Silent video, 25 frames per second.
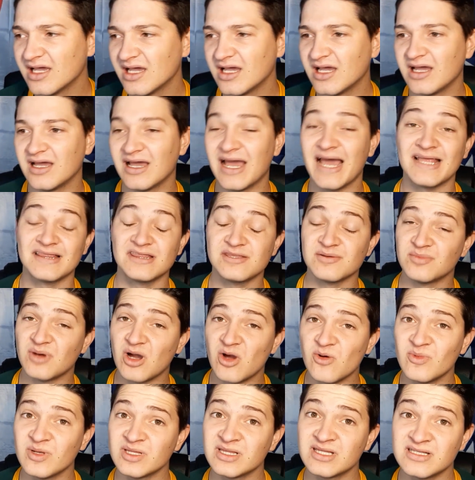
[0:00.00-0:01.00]
At the
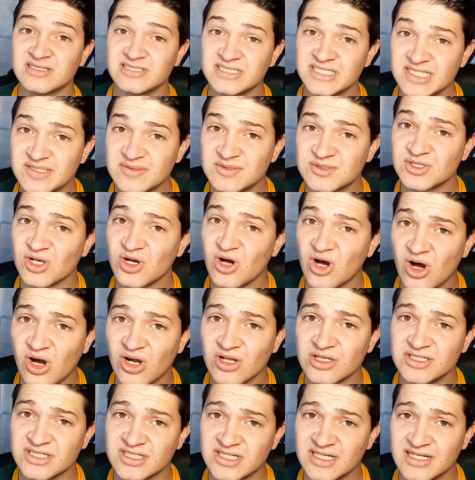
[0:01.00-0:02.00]
moment the teams
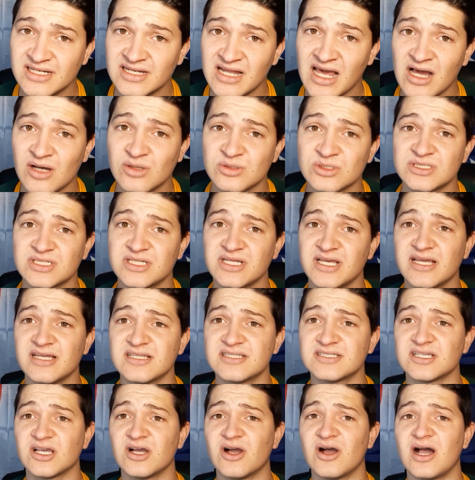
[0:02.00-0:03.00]
aren't announced
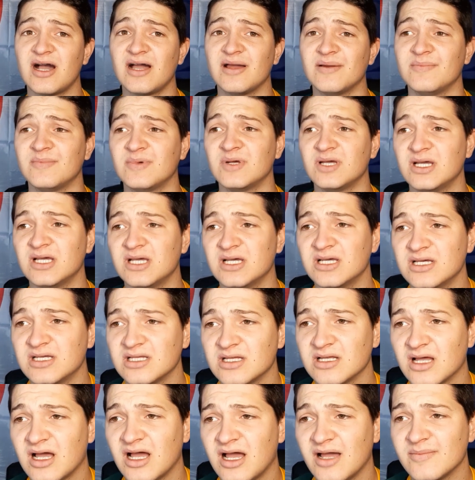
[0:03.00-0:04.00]
yet, so
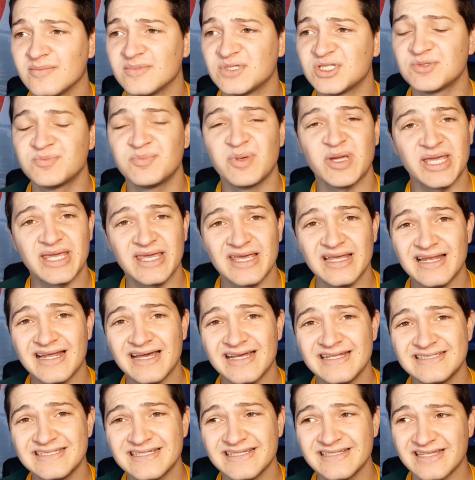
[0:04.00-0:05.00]
I'm
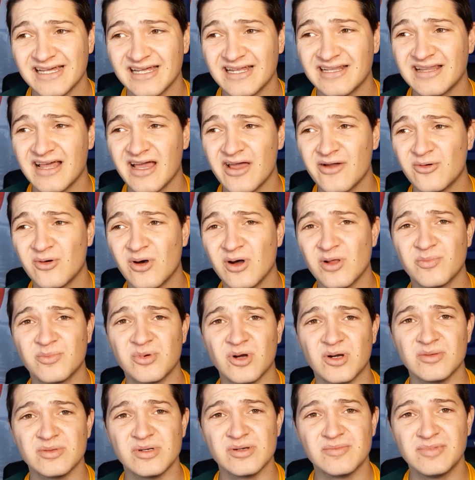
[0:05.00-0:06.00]
speculating that they will
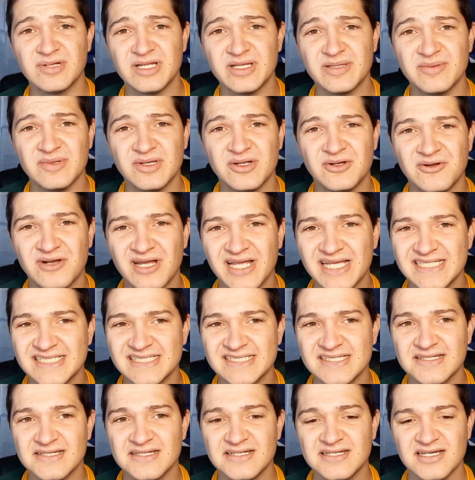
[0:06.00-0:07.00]
probably be
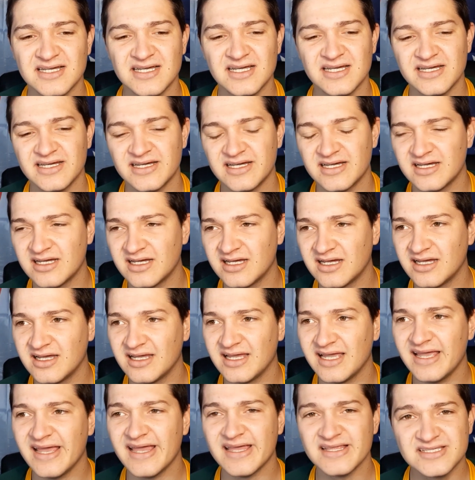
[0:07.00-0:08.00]
rested.
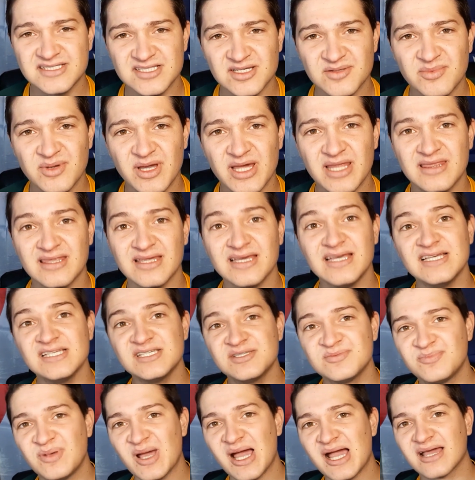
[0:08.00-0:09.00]
Etzebeth
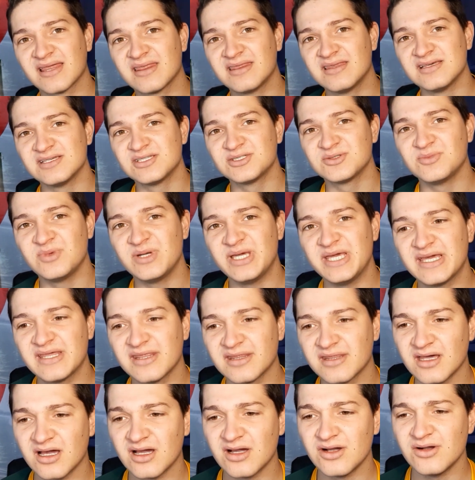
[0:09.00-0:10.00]
is back this week
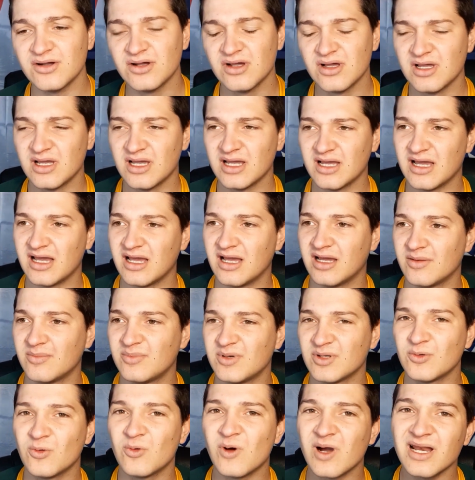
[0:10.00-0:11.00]
though,
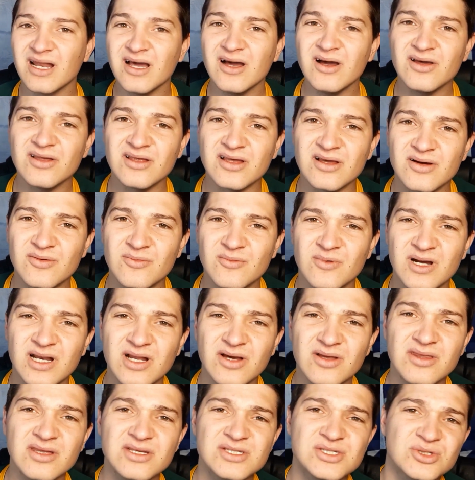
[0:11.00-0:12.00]
but what
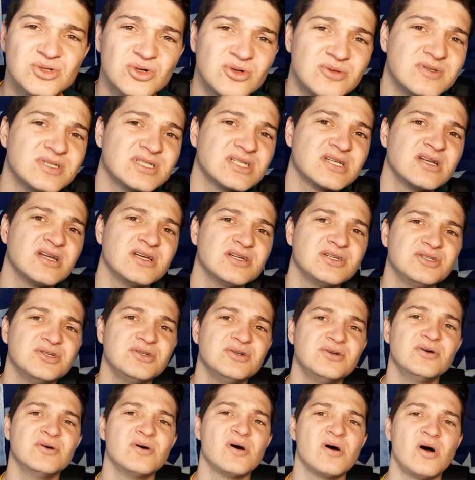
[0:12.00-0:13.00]
are the Stormers going to
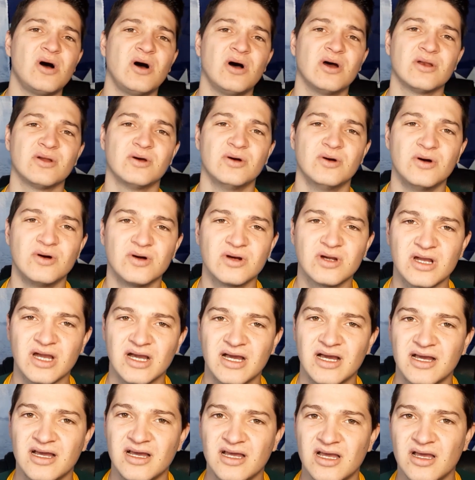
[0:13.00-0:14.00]
do on
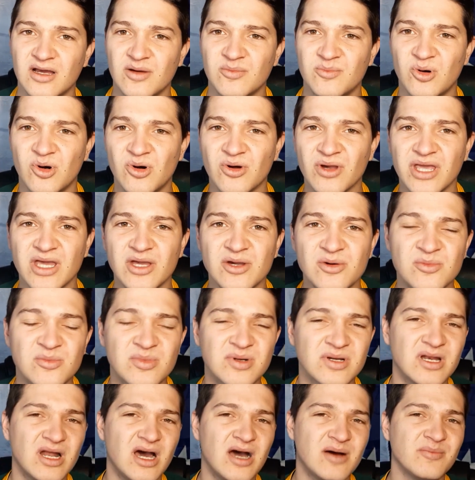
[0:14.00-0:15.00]
hooker? Bongi
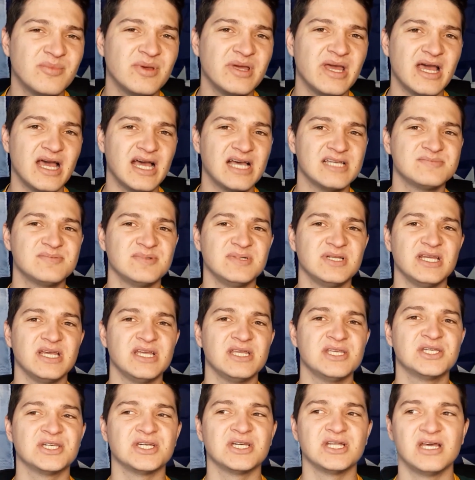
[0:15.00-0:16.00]
Mbonambi has been
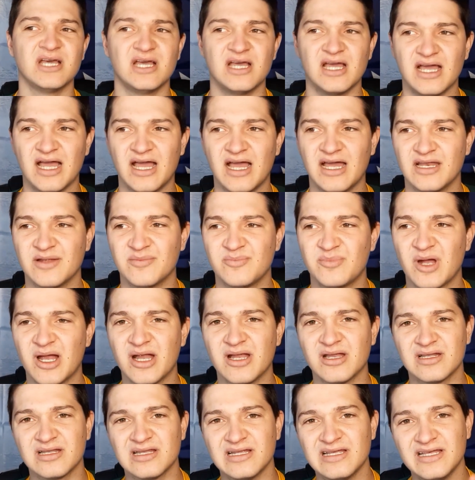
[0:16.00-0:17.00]
injured, and
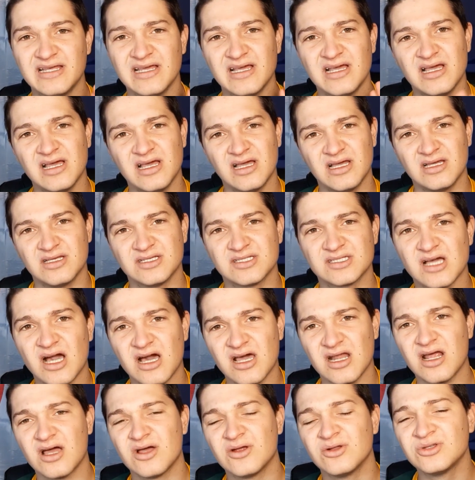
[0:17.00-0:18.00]
apparently
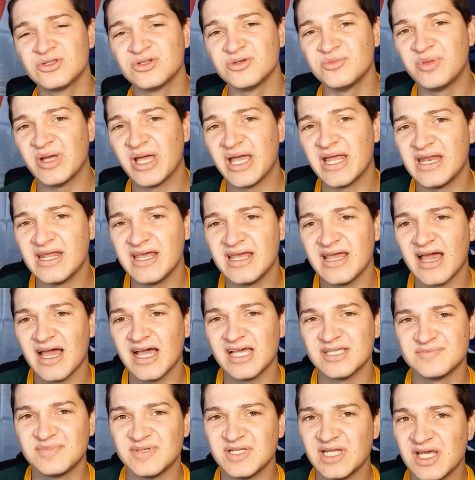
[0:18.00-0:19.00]
Skara Ntubeni
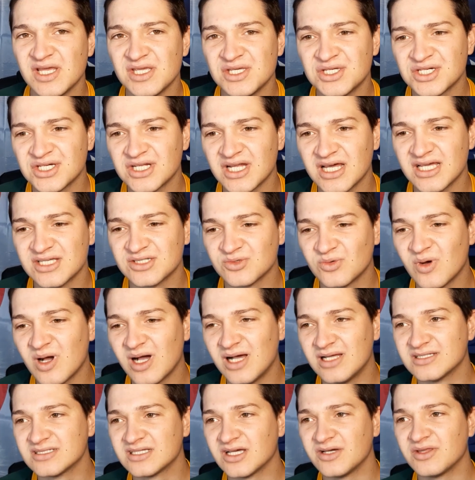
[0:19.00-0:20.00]
has been injured as
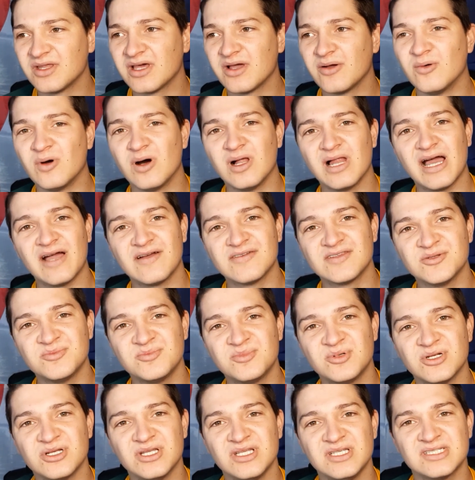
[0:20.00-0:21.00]
well, so they will have to
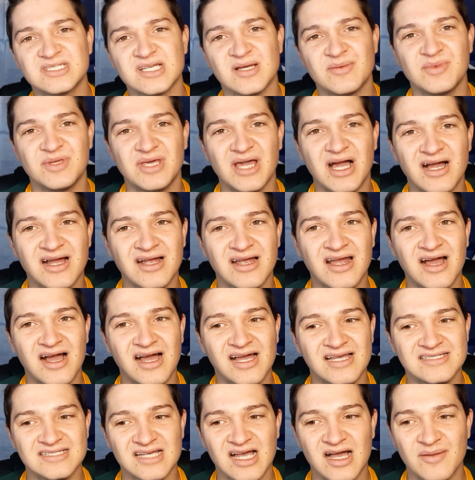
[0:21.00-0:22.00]
put some young
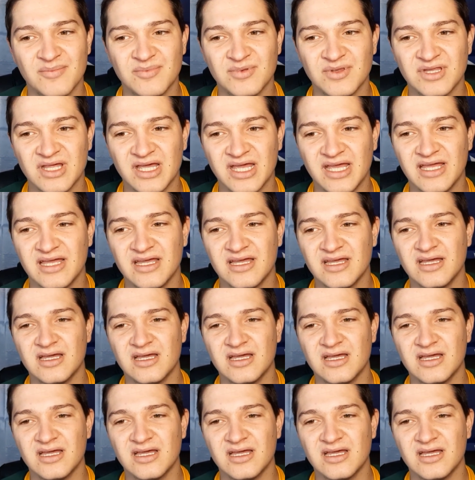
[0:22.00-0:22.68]
guys up there.